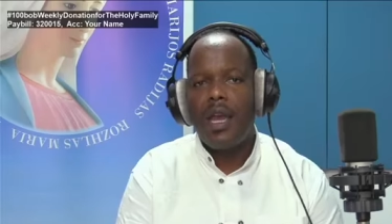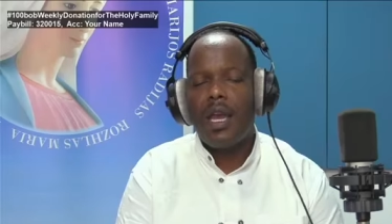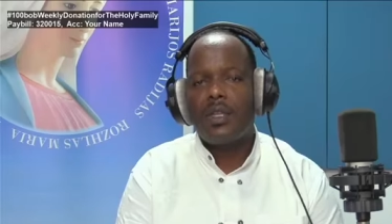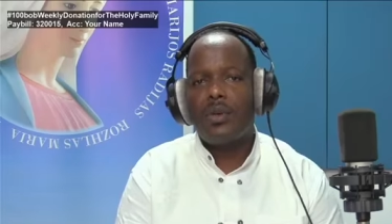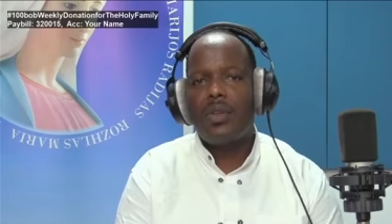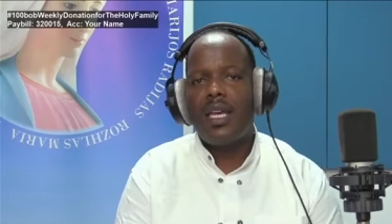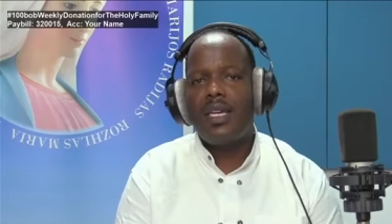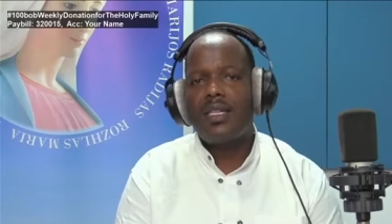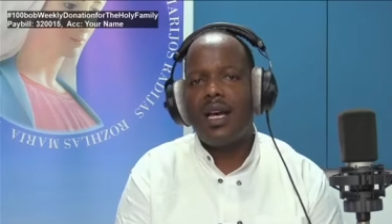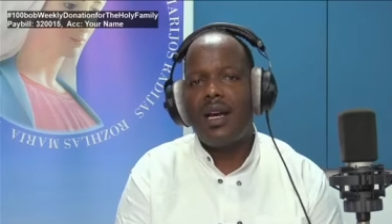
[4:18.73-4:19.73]
And so
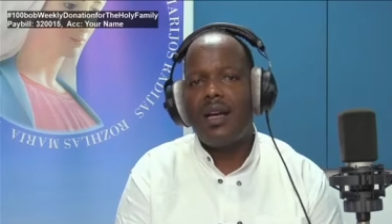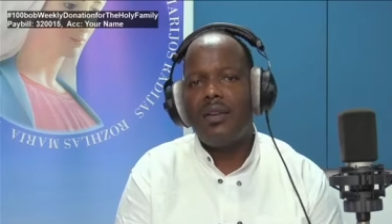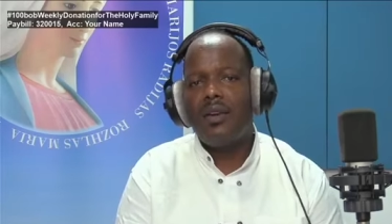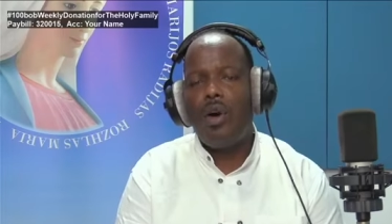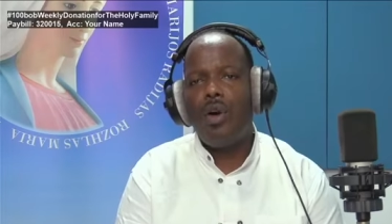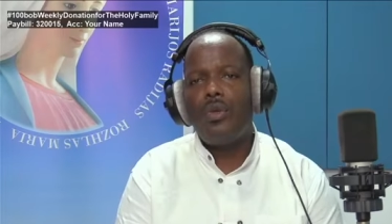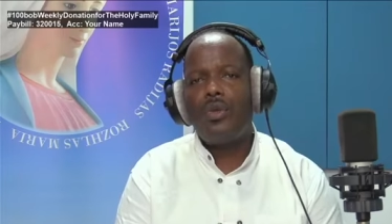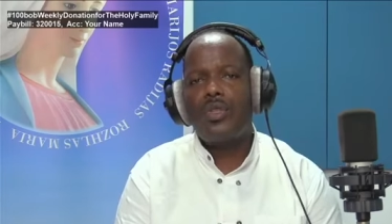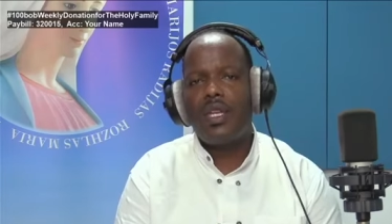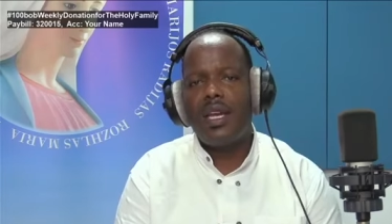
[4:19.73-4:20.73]
there's uh, all
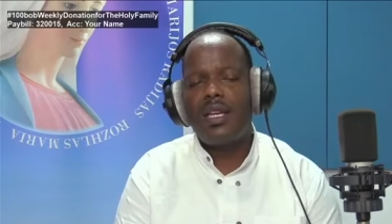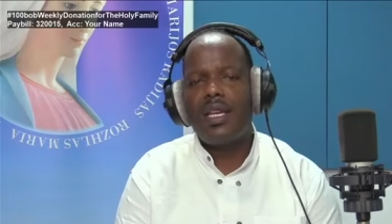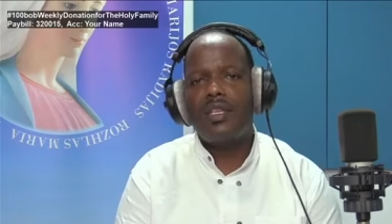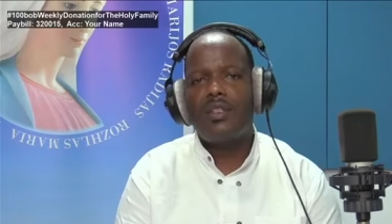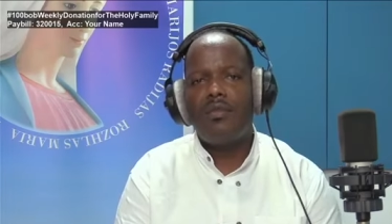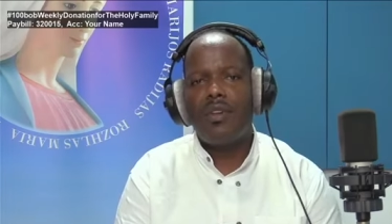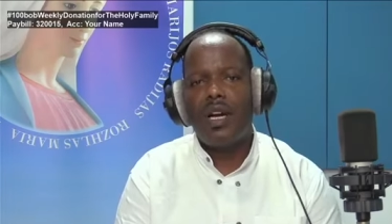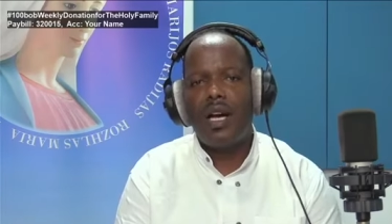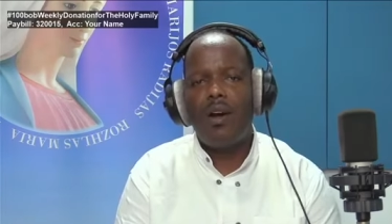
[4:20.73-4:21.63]
those areas of uh,